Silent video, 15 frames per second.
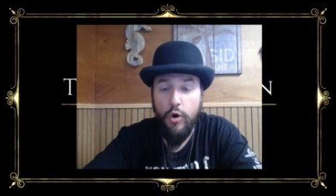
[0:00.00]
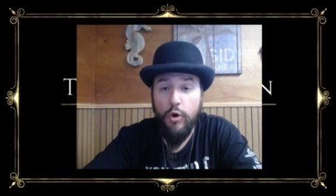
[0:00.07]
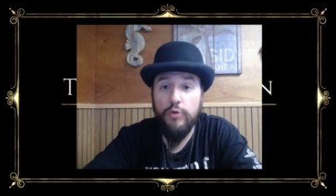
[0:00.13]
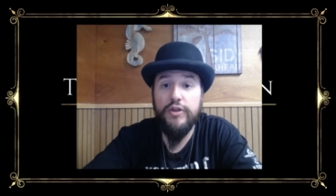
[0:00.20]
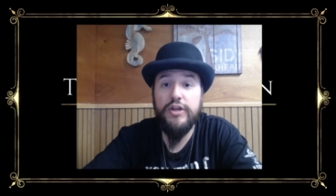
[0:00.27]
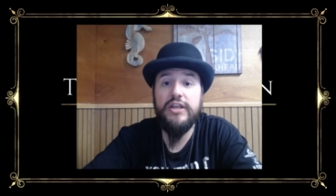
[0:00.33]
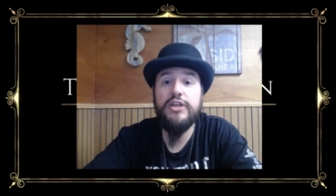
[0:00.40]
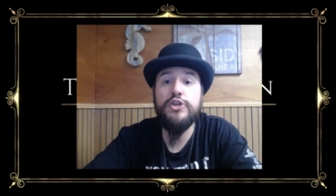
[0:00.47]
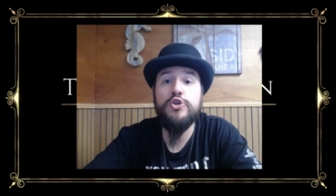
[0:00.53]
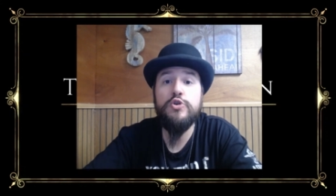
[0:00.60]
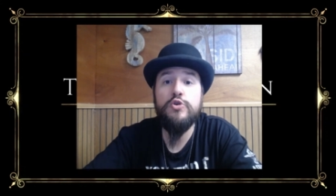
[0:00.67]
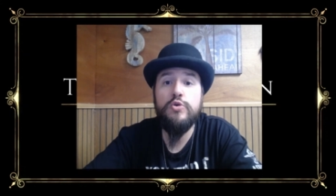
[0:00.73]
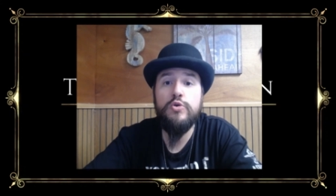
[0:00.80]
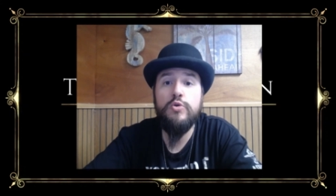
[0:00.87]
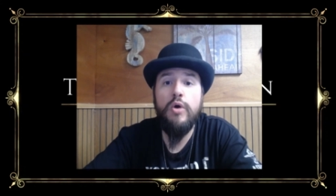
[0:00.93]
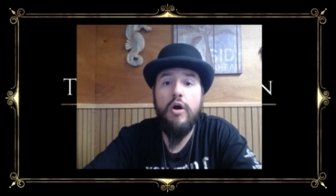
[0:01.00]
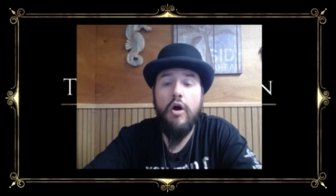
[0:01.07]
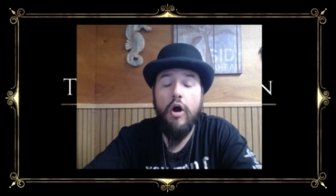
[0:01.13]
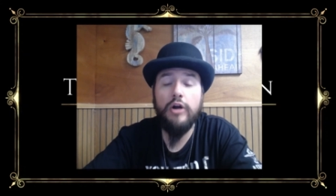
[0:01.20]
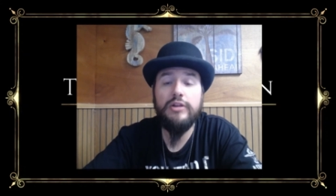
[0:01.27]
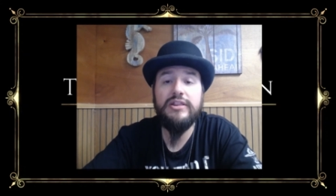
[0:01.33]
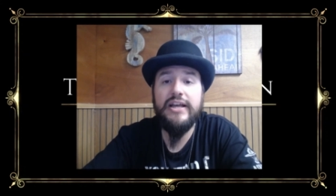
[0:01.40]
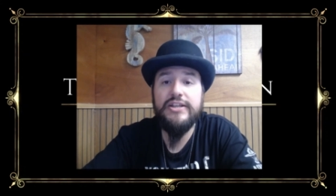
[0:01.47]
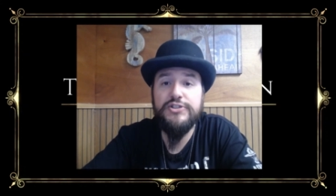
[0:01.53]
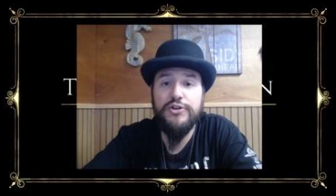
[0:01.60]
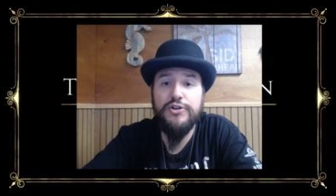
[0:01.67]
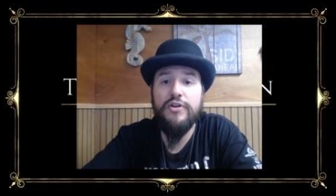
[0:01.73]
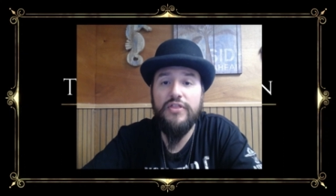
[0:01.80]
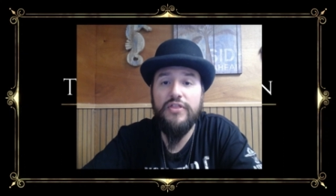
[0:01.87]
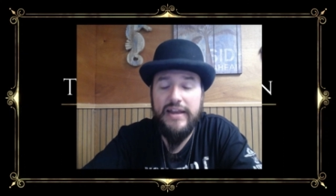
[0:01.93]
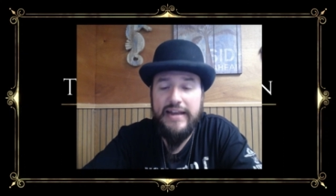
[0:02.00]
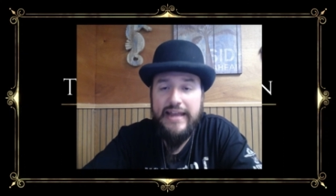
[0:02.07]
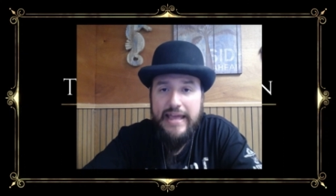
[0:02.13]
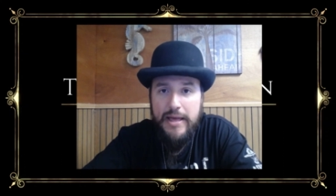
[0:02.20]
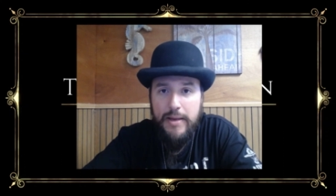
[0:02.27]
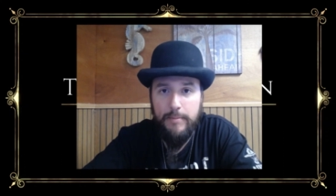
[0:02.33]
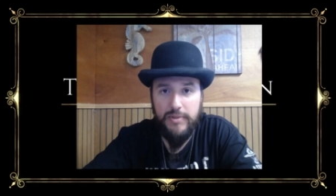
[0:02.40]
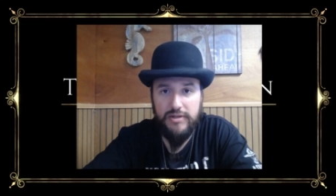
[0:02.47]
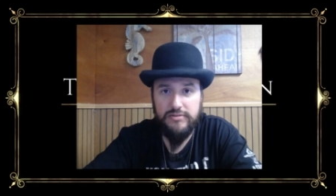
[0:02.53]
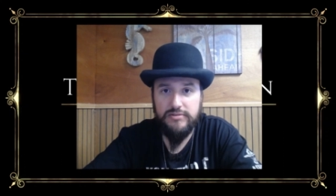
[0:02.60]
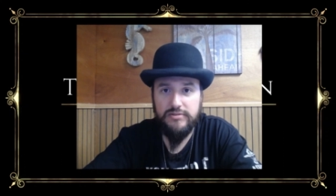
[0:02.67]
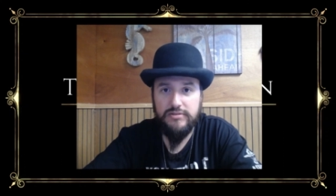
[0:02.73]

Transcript: or that you are lesser than him.